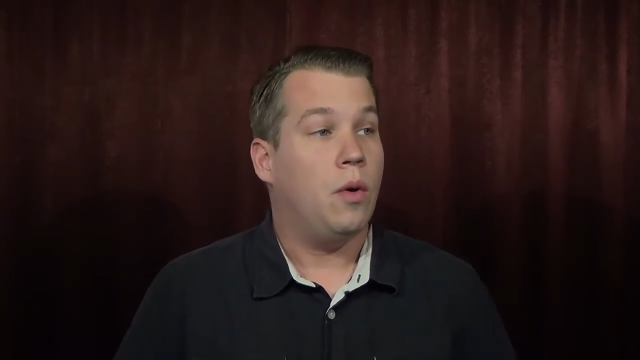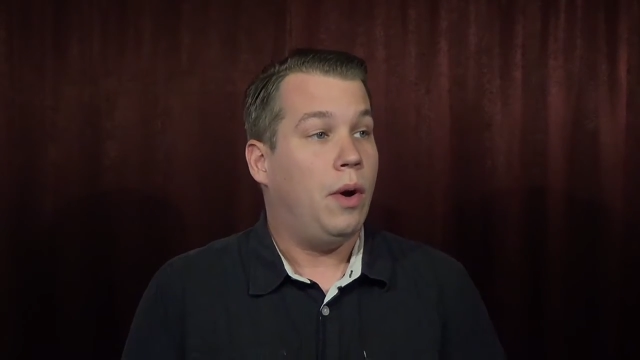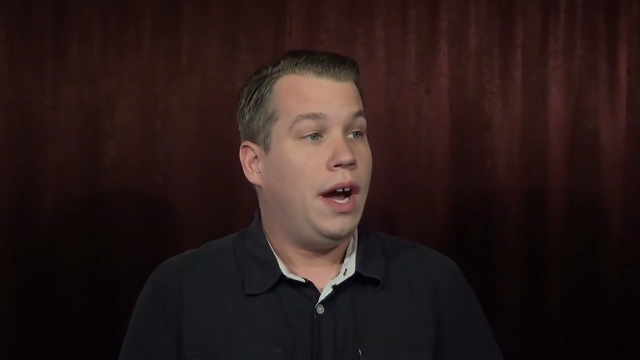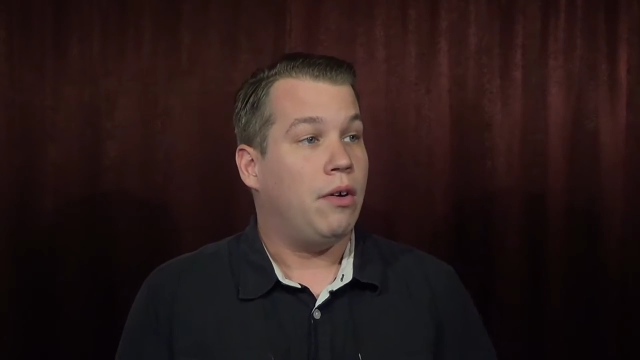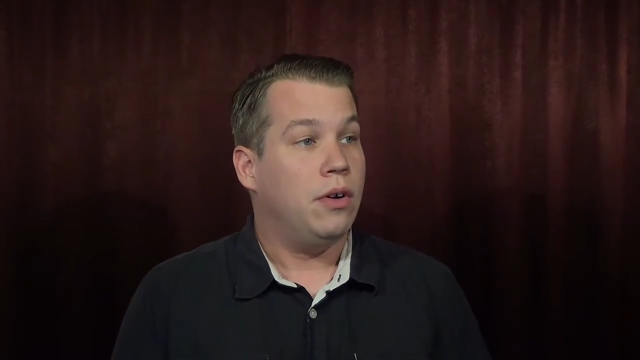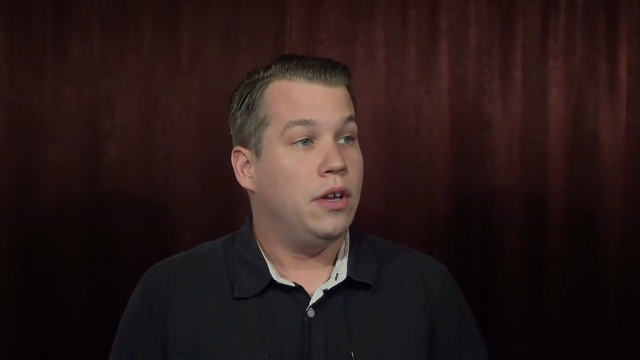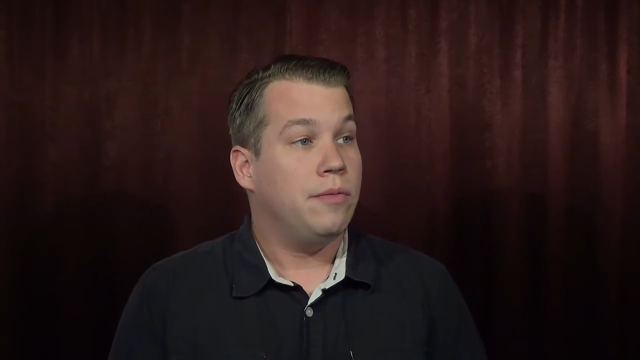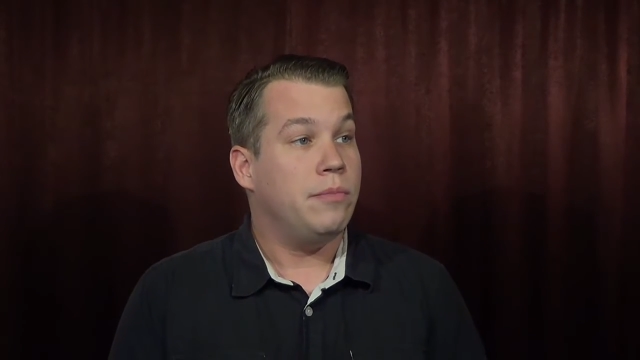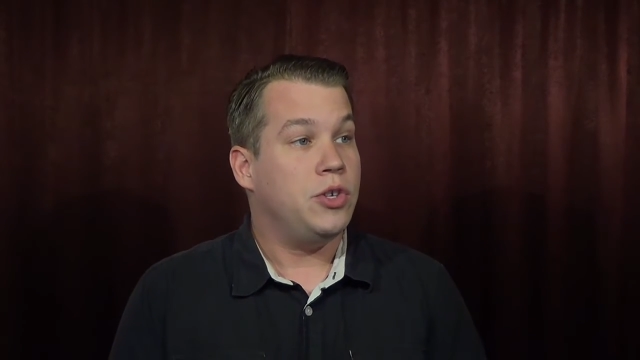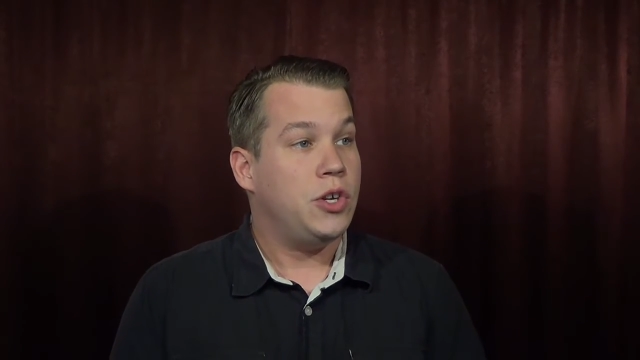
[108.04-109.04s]
wow,
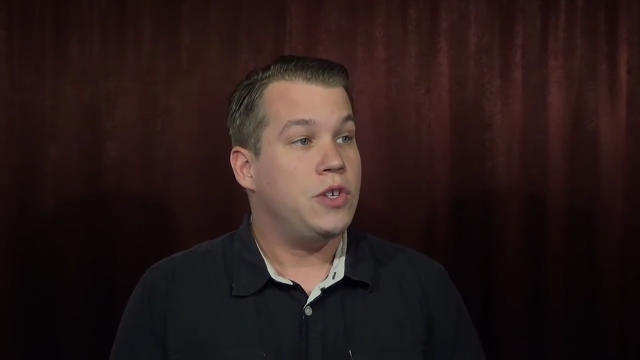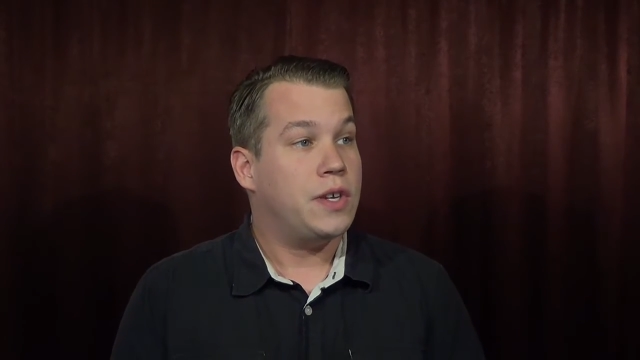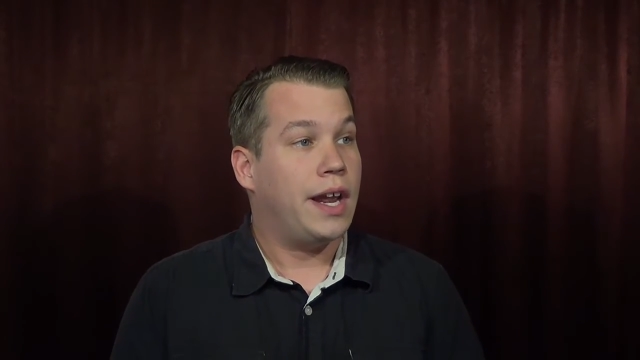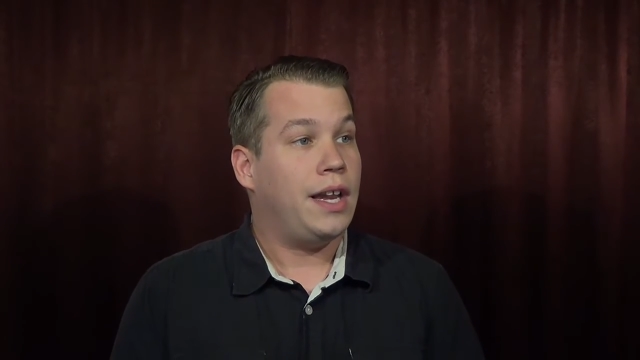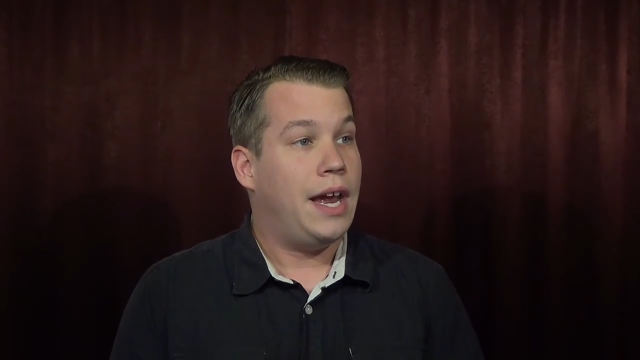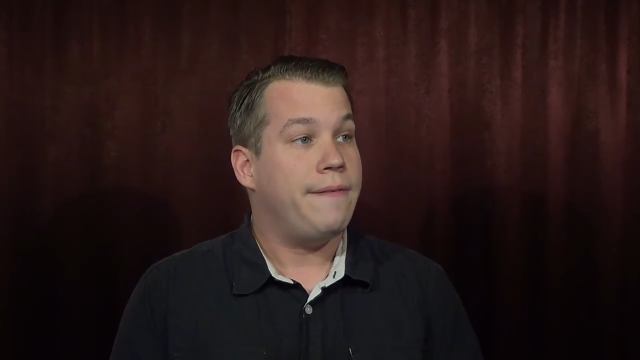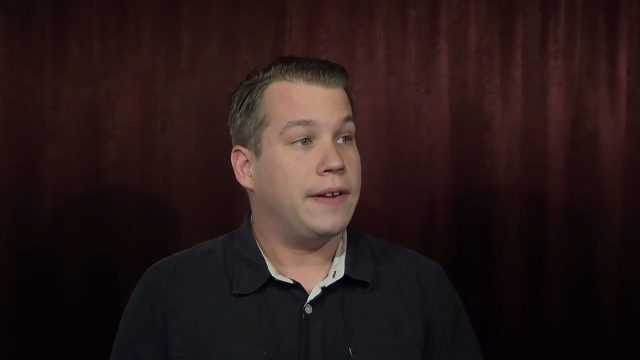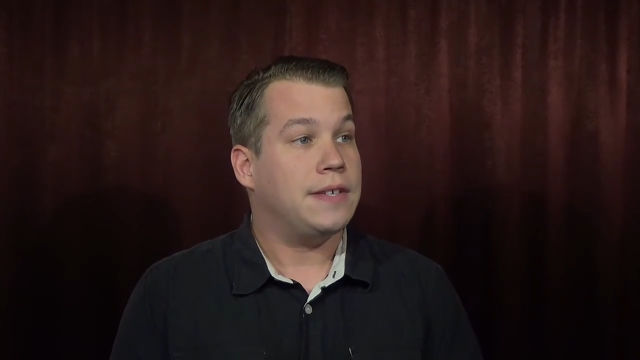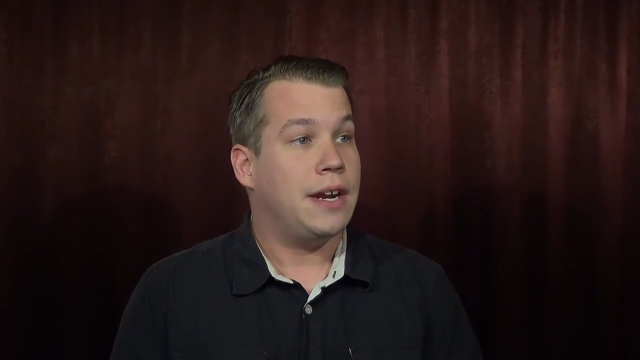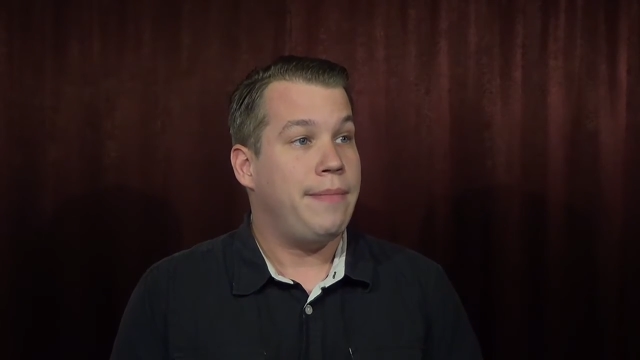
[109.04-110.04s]
magician's got a life
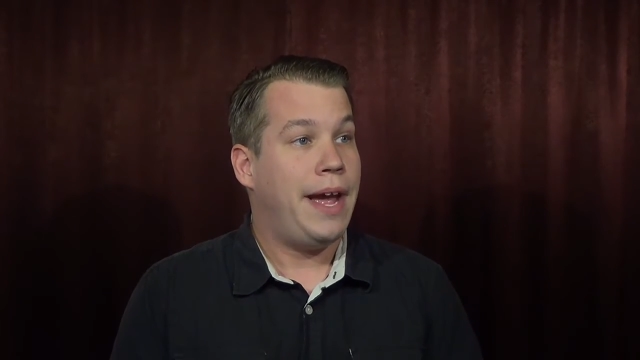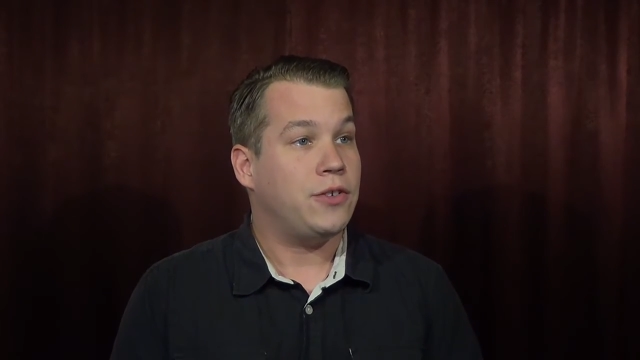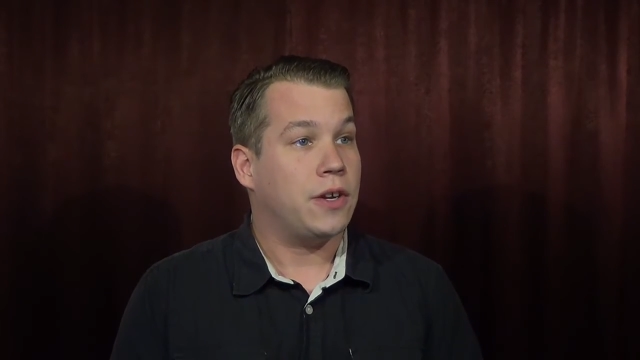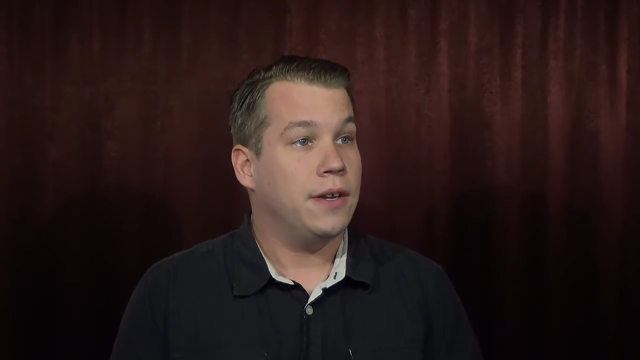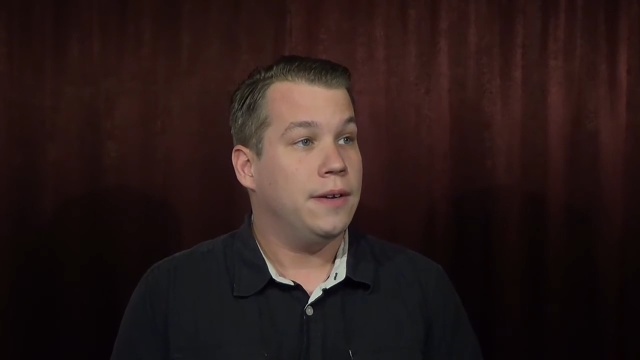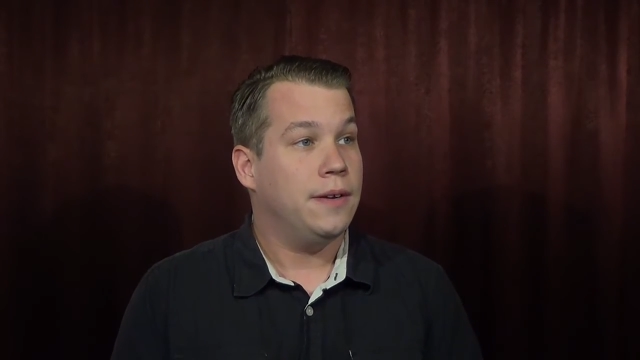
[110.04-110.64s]
outside of magic.